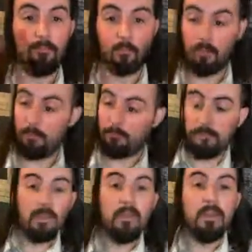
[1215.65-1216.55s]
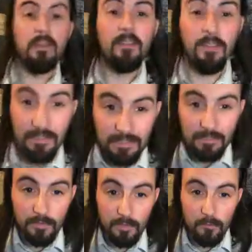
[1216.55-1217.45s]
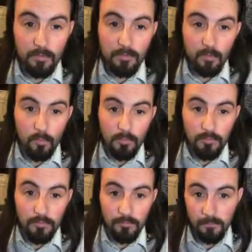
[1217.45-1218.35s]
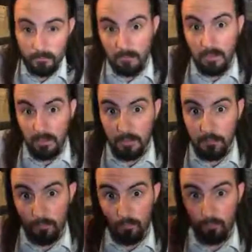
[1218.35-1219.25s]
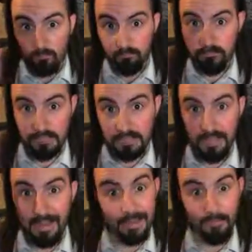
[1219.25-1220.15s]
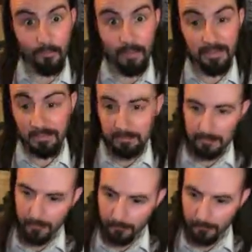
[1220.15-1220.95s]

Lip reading: Well, thanks very much for watching. I will see any of you guys later.